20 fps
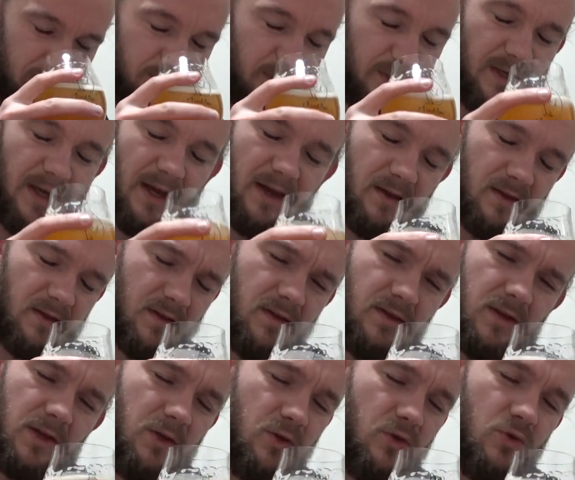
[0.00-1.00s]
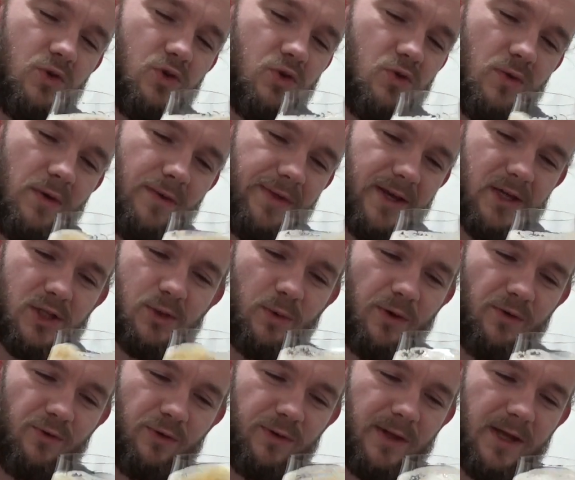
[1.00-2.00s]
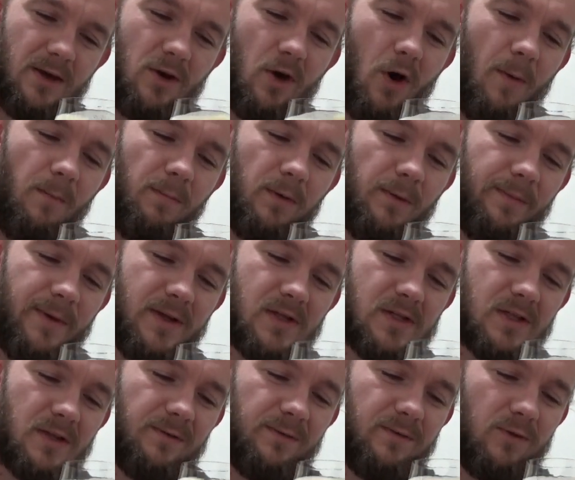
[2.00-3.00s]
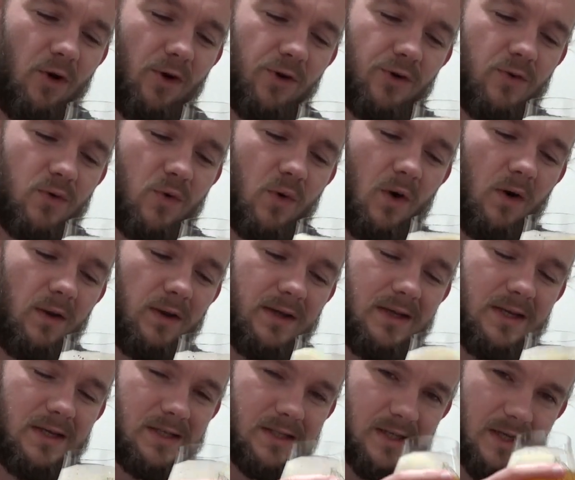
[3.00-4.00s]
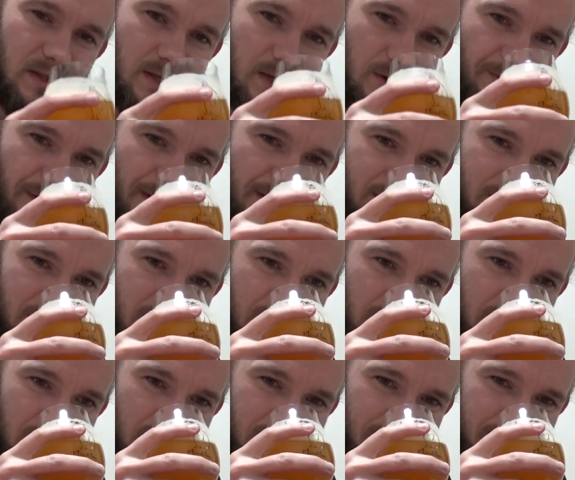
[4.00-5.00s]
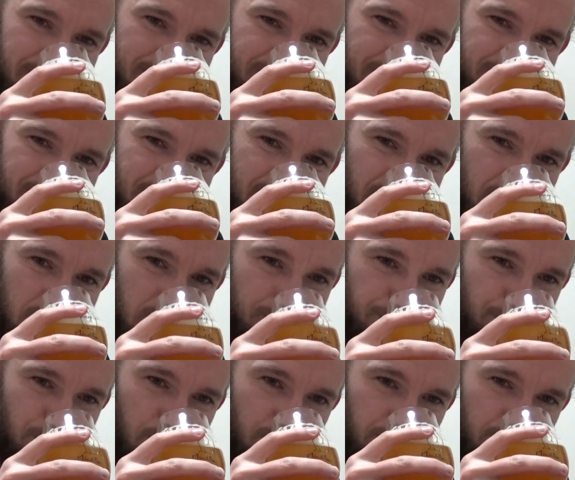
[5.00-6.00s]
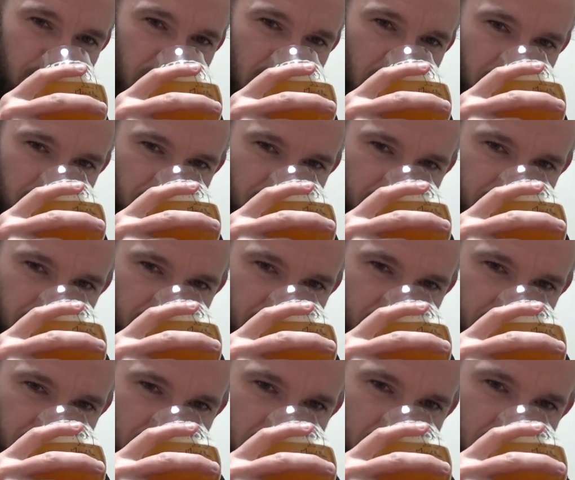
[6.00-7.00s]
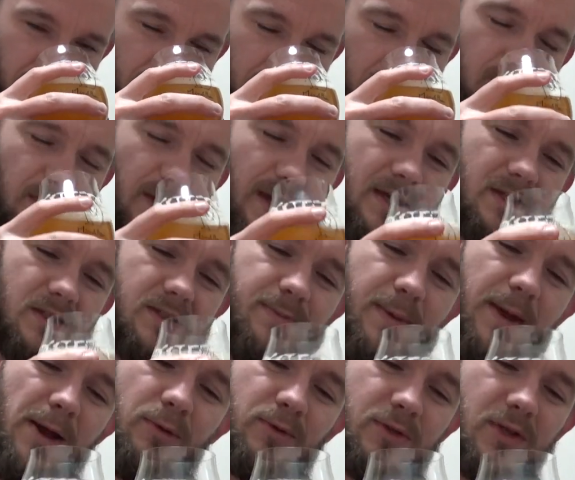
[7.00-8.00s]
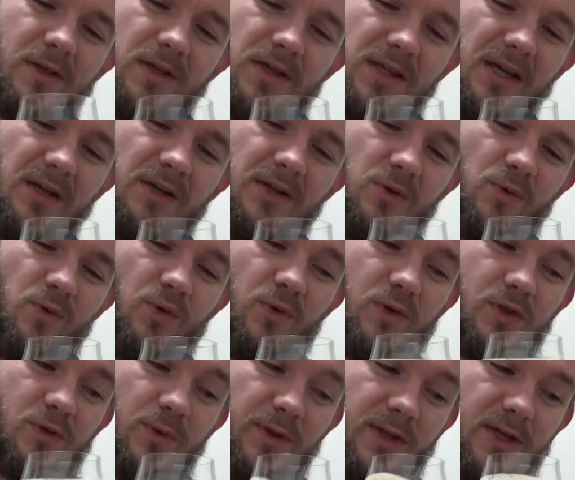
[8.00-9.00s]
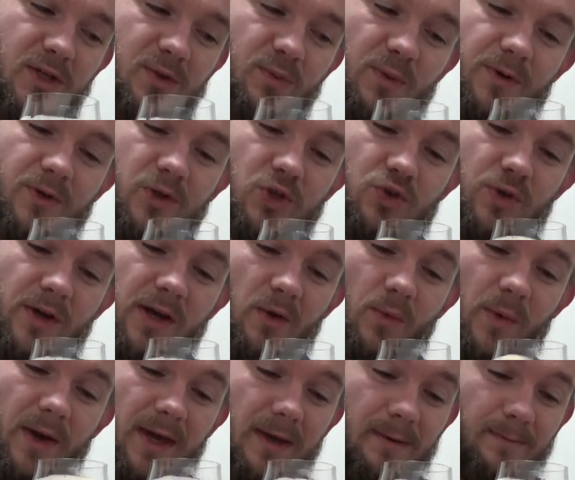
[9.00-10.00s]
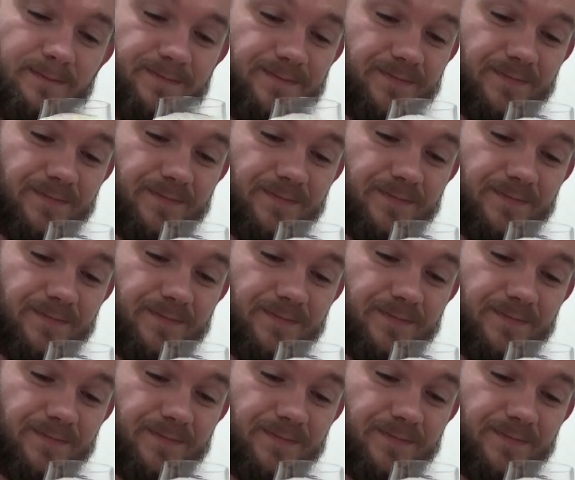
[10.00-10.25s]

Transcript: But yeah, the, the yuzu in this one really complements the floral qualities and the grassiness just beautifully. It smells, the thing you'll notice with this one straight away